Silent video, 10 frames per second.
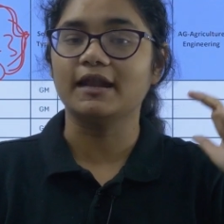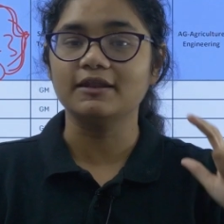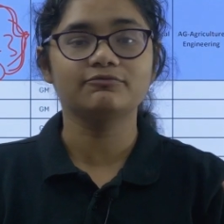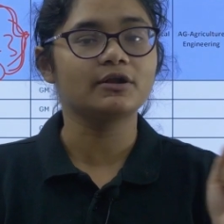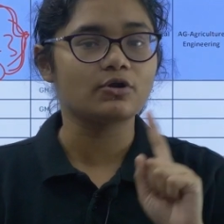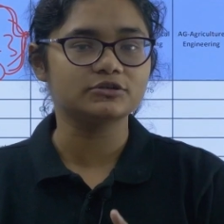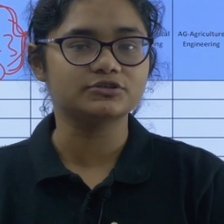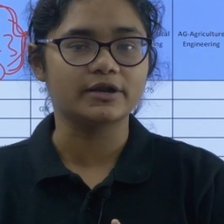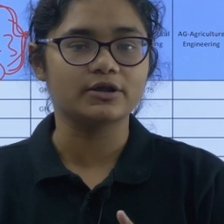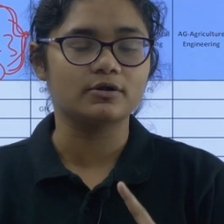And if you are not
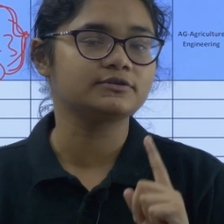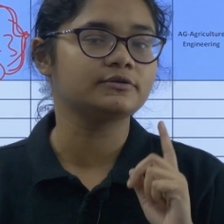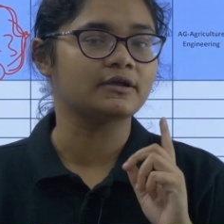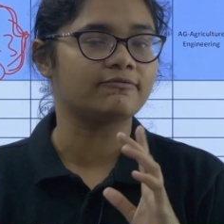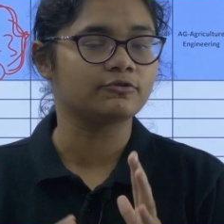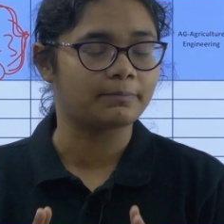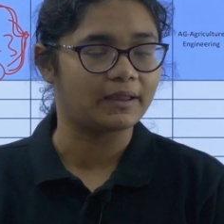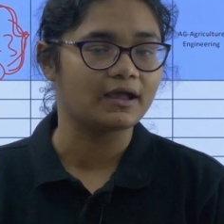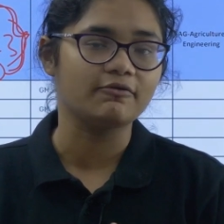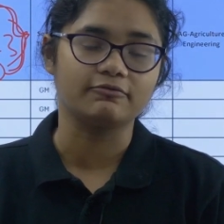joining also, you have to
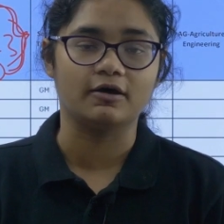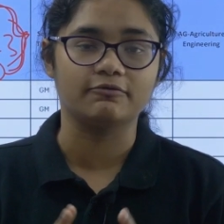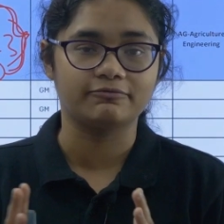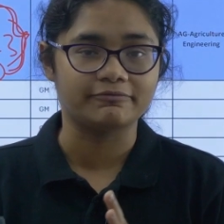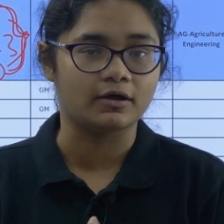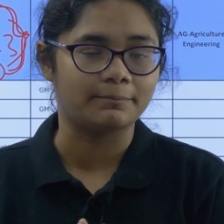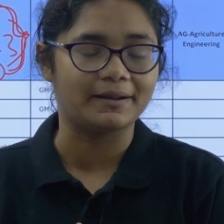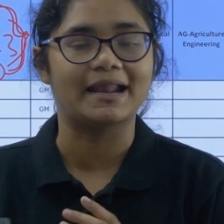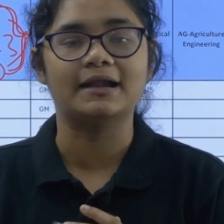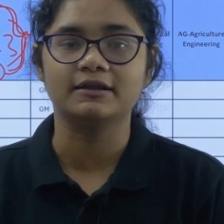pay a, a, a,
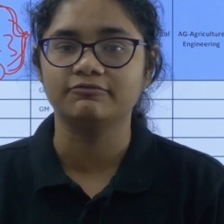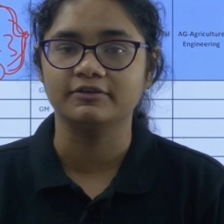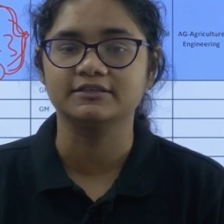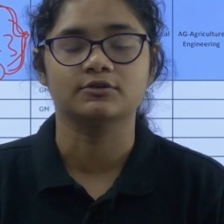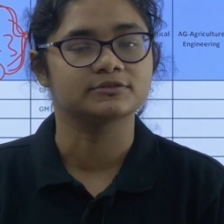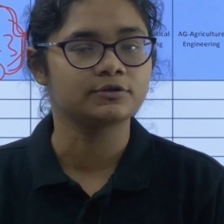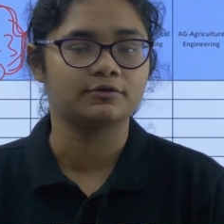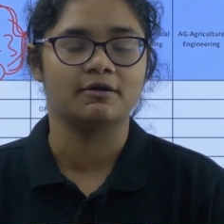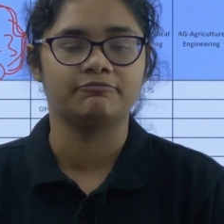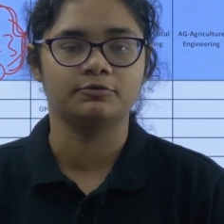penalty fees also
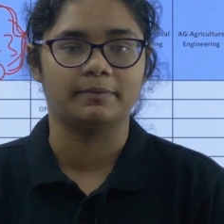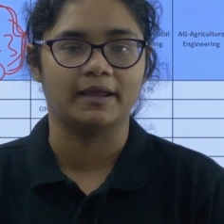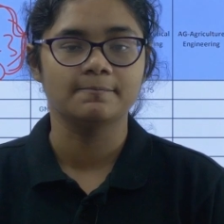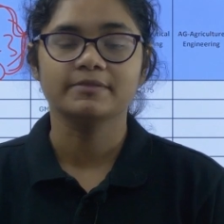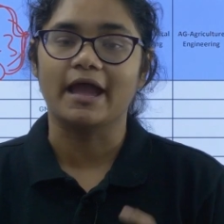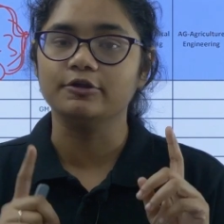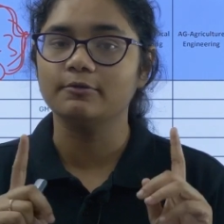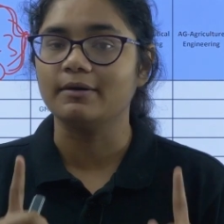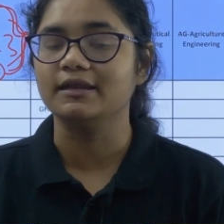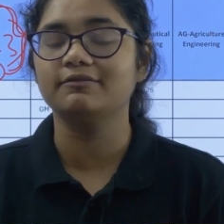you have to pay and
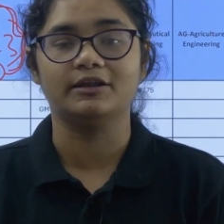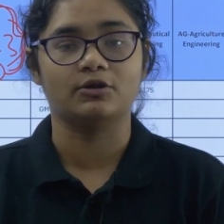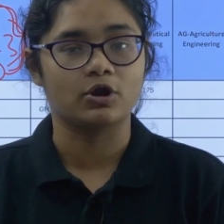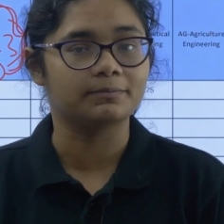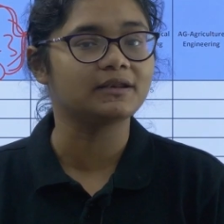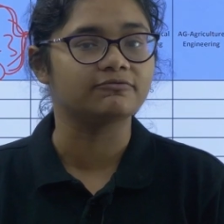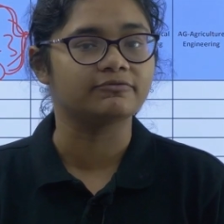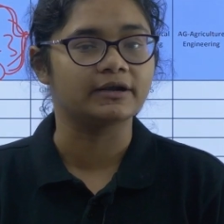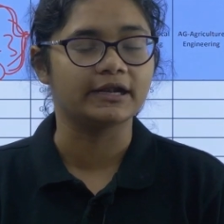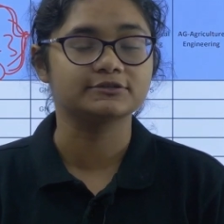your money will not be
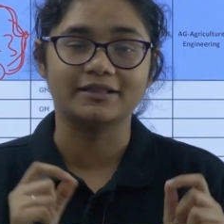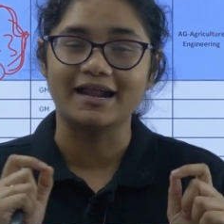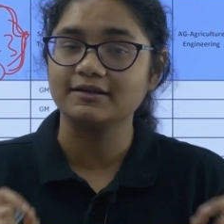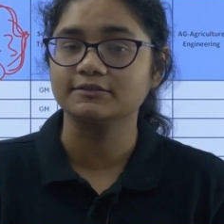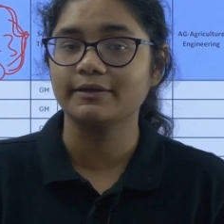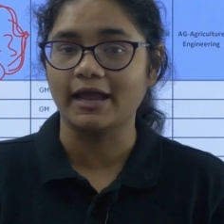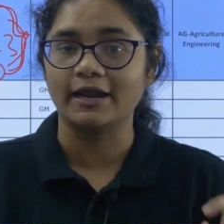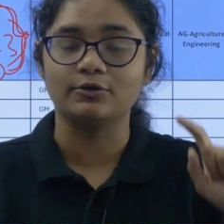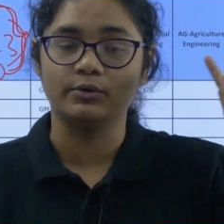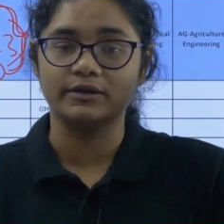refunded. So that is why
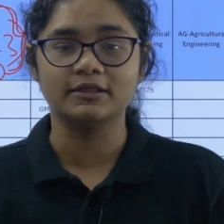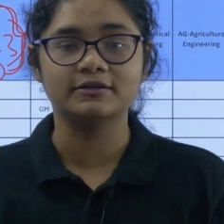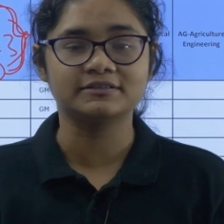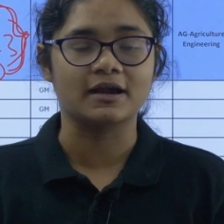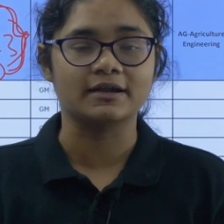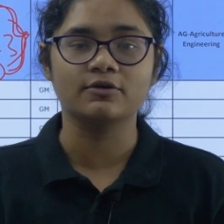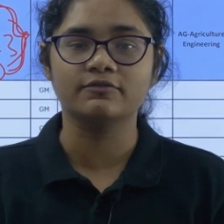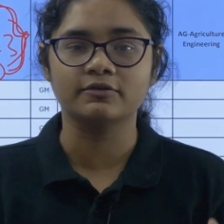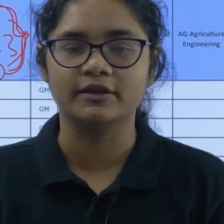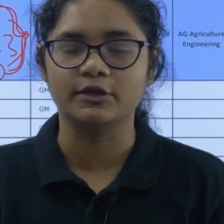I told in the starting
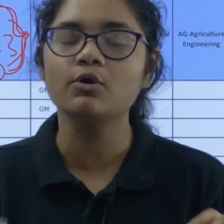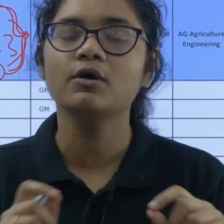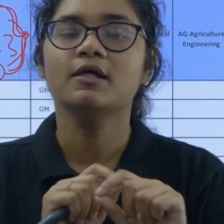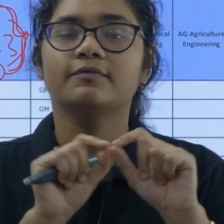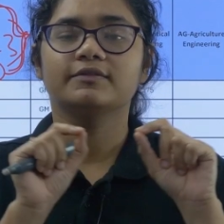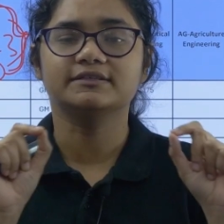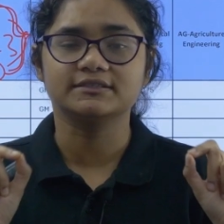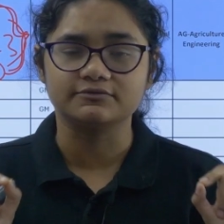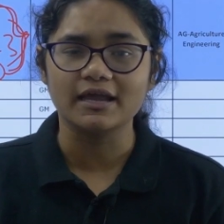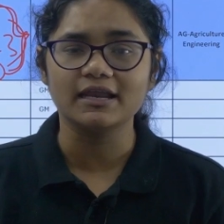of the video, this
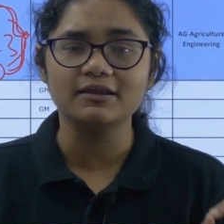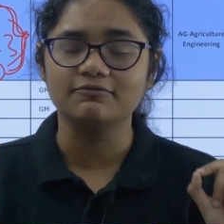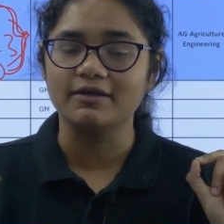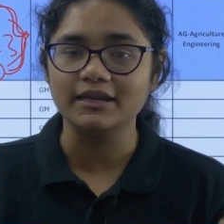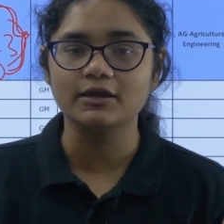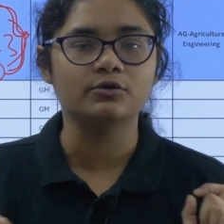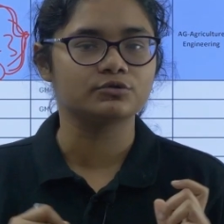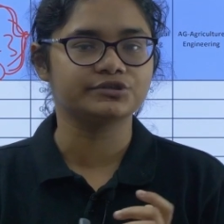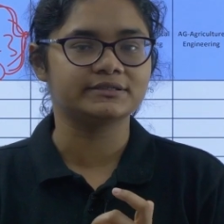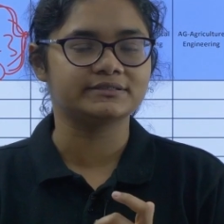is very, very
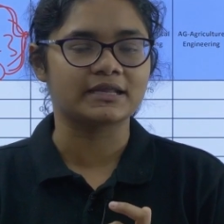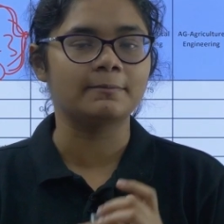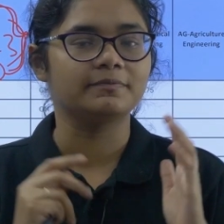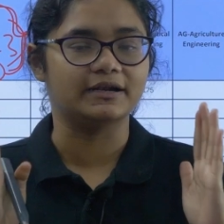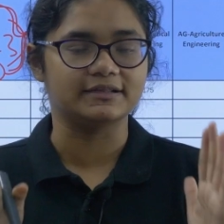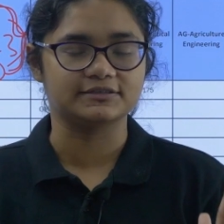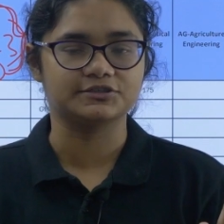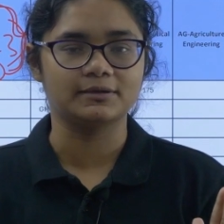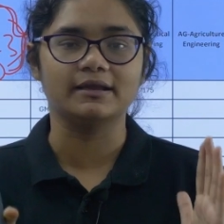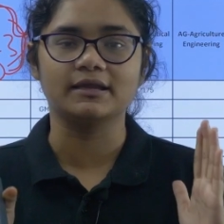crucial step. The
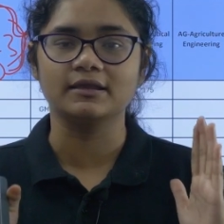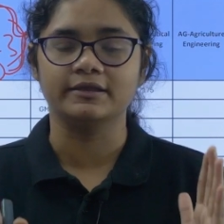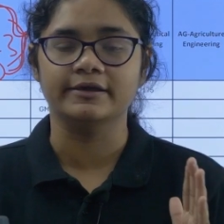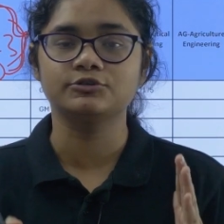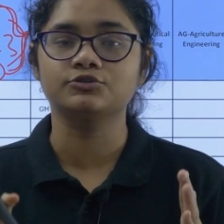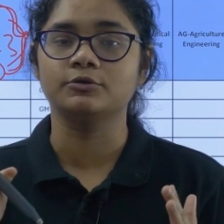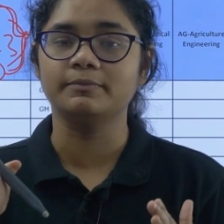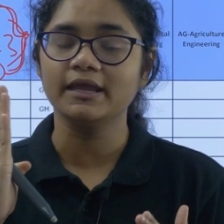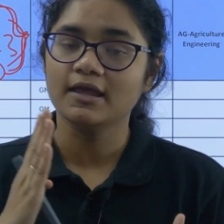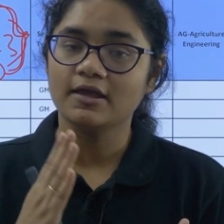decision making here should
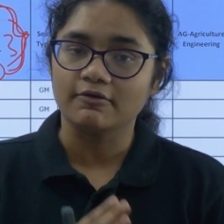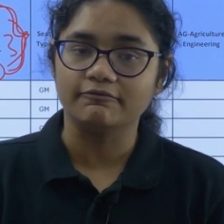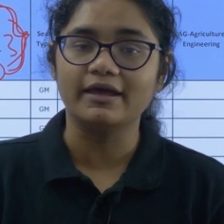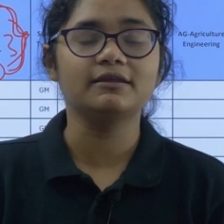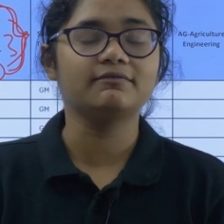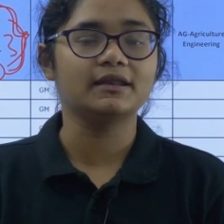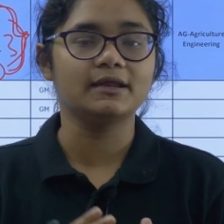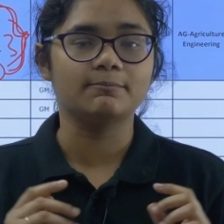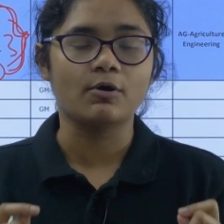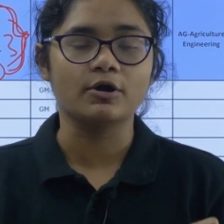be very,
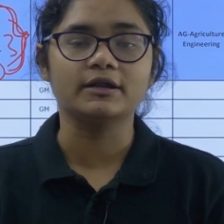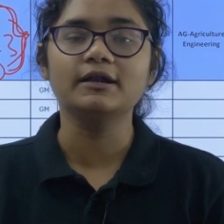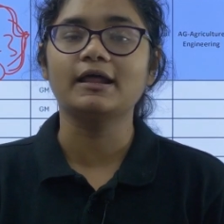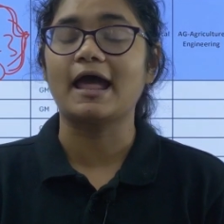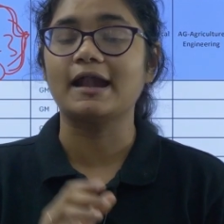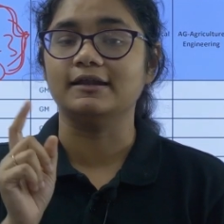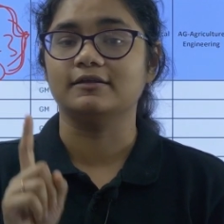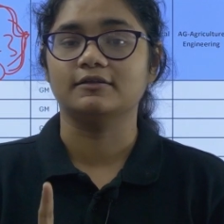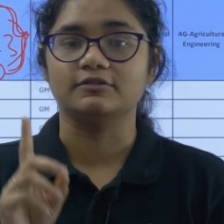very important and